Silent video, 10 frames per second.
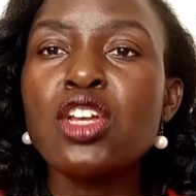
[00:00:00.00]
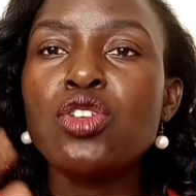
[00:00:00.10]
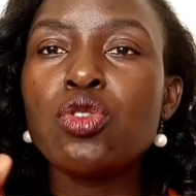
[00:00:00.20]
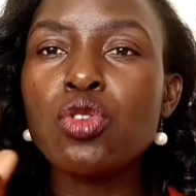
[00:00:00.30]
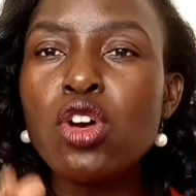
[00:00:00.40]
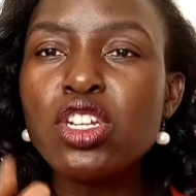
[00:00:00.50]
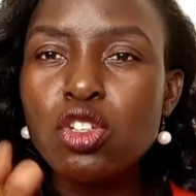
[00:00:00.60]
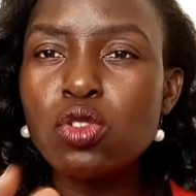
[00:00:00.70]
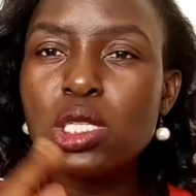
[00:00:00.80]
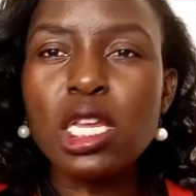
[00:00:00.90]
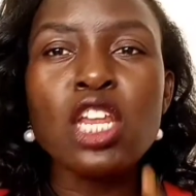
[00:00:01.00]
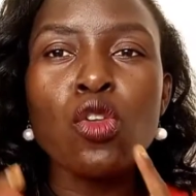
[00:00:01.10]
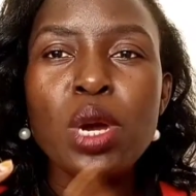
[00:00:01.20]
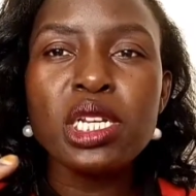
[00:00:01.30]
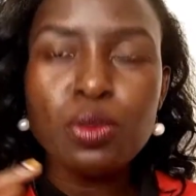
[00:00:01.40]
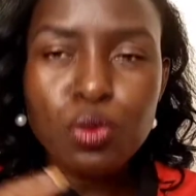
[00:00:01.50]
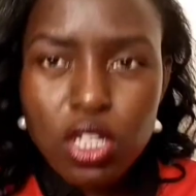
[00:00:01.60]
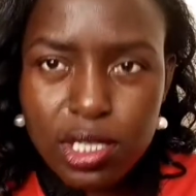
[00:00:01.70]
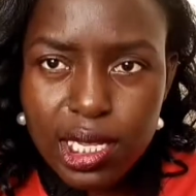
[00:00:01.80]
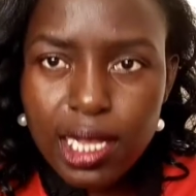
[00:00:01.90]
do not use anyone's
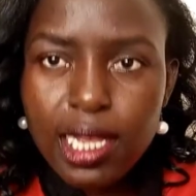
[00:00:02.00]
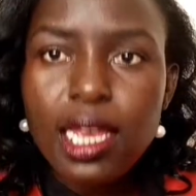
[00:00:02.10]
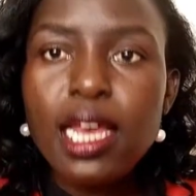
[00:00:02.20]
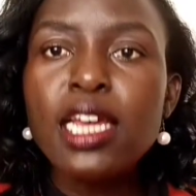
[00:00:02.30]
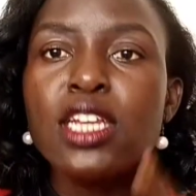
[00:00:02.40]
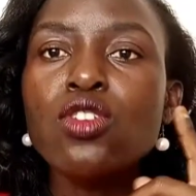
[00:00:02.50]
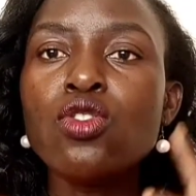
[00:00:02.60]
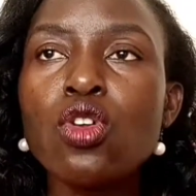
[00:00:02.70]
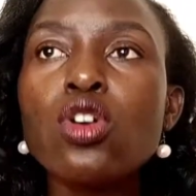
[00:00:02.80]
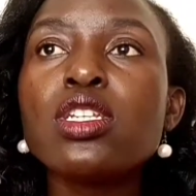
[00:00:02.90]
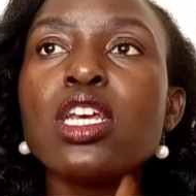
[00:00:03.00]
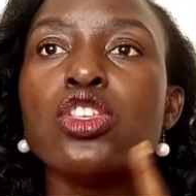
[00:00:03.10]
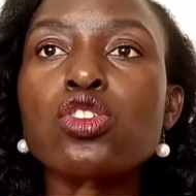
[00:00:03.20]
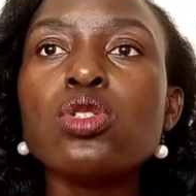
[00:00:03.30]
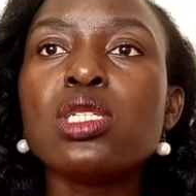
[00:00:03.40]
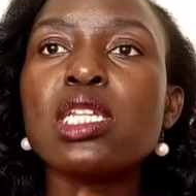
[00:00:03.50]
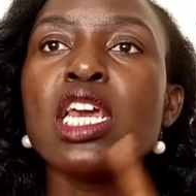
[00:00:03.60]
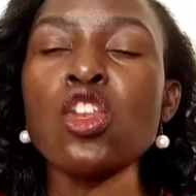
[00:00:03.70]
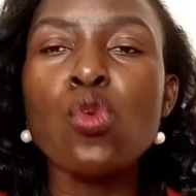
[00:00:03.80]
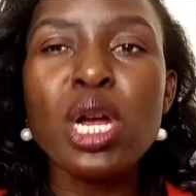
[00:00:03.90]
music, do not use
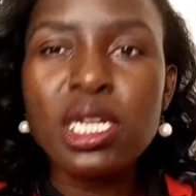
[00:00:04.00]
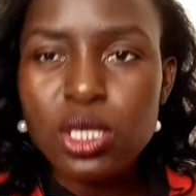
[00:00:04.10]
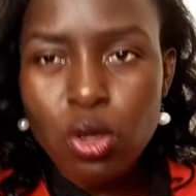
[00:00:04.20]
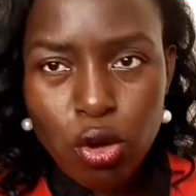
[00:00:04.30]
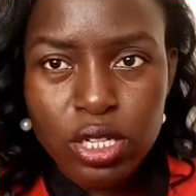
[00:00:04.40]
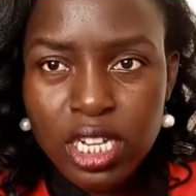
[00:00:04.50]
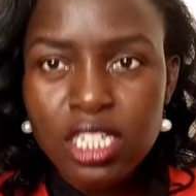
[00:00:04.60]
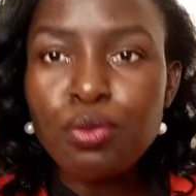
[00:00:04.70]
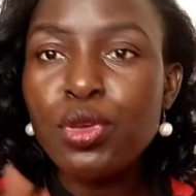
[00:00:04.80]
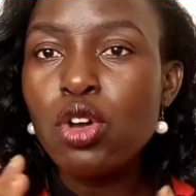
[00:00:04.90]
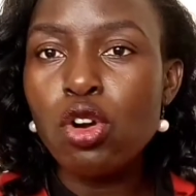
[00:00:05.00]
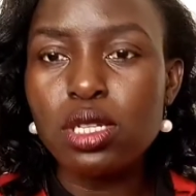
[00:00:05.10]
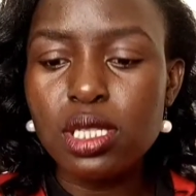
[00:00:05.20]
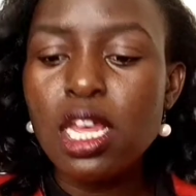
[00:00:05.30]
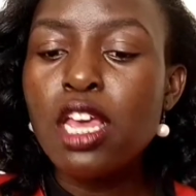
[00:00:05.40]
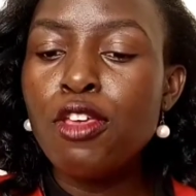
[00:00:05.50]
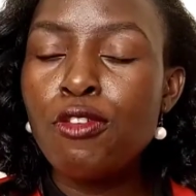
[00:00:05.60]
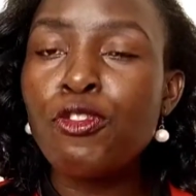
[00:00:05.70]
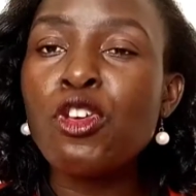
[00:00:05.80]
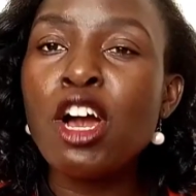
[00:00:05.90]
anyone's content, because
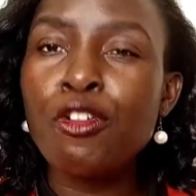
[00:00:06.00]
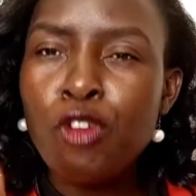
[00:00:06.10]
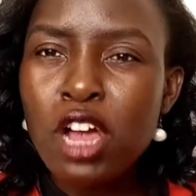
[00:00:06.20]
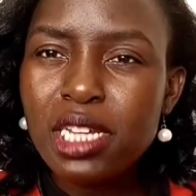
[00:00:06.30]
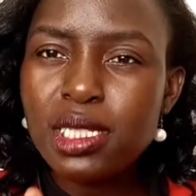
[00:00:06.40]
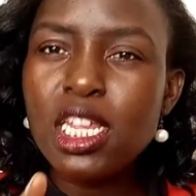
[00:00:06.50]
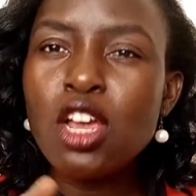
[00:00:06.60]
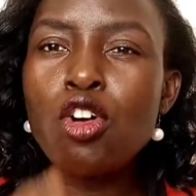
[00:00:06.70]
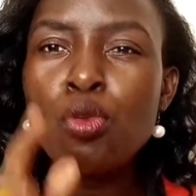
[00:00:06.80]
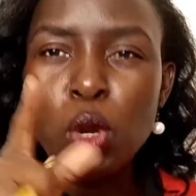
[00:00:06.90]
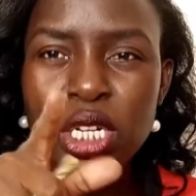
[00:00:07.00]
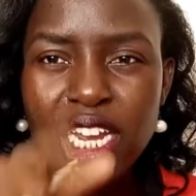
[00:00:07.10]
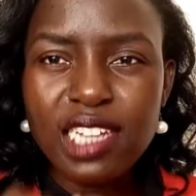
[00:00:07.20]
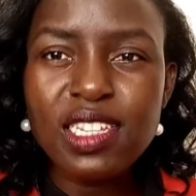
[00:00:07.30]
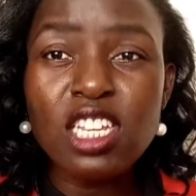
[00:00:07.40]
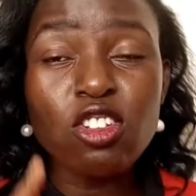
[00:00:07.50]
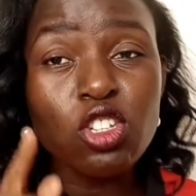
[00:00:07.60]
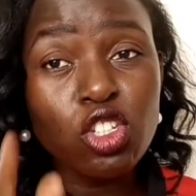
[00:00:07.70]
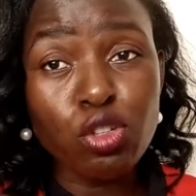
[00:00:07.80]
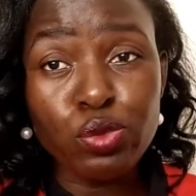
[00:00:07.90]
if you are focusing on monetizing your
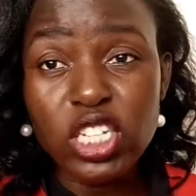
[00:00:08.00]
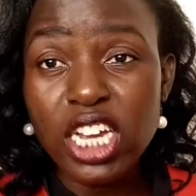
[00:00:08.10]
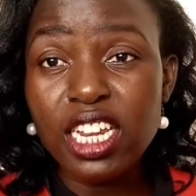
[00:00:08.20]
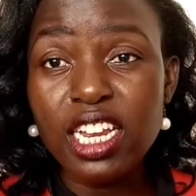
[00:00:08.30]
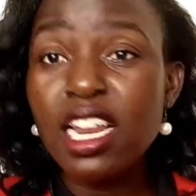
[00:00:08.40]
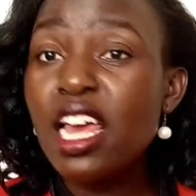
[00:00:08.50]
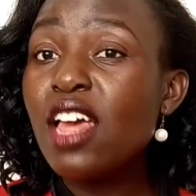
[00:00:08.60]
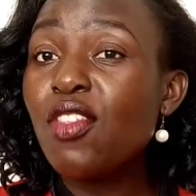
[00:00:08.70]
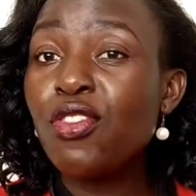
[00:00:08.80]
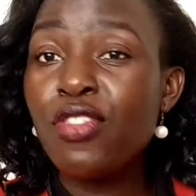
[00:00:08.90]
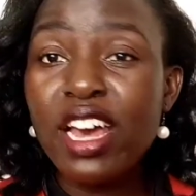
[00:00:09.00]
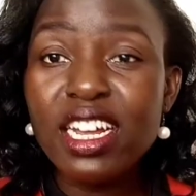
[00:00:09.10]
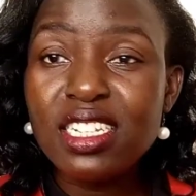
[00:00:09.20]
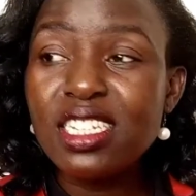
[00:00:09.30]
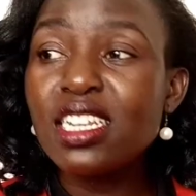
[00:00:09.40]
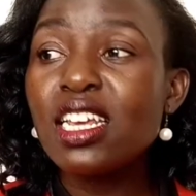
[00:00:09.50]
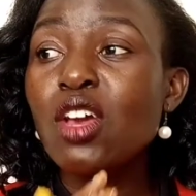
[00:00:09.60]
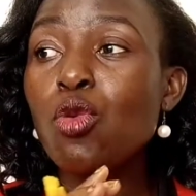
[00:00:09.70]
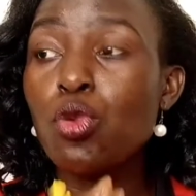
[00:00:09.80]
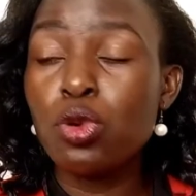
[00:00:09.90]
YouTube channel, that
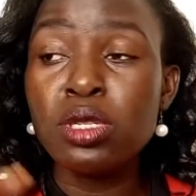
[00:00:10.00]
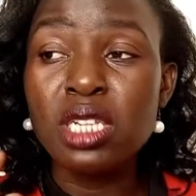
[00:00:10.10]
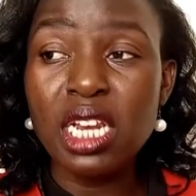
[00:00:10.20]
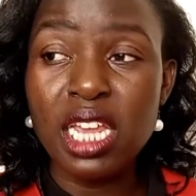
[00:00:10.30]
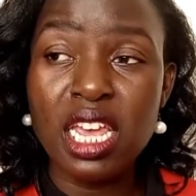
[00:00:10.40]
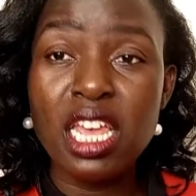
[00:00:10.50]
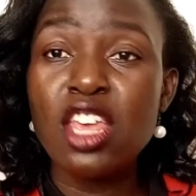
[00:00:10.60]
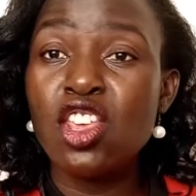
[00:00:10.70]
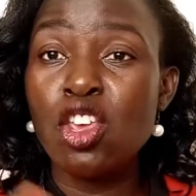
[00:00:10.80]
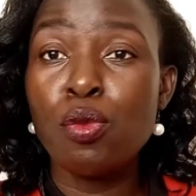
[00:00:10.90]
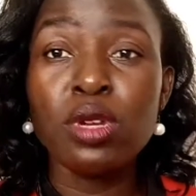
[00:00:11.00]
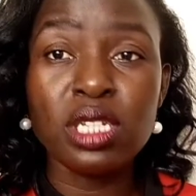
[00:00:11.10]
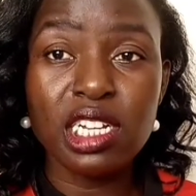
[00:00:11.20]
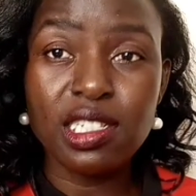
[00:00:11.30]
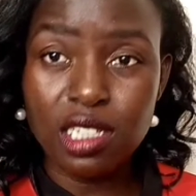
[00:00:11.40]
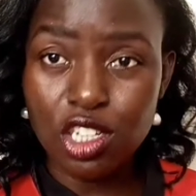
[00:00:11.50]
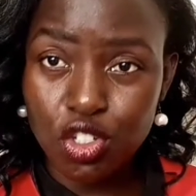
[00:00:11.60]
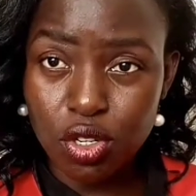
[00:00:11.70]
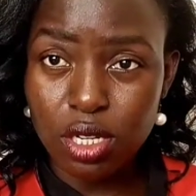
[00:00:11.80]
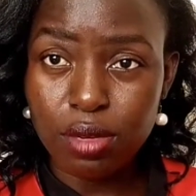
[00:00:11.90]
will delay your
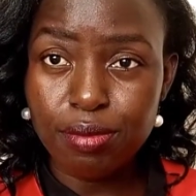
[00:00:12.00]
monetization.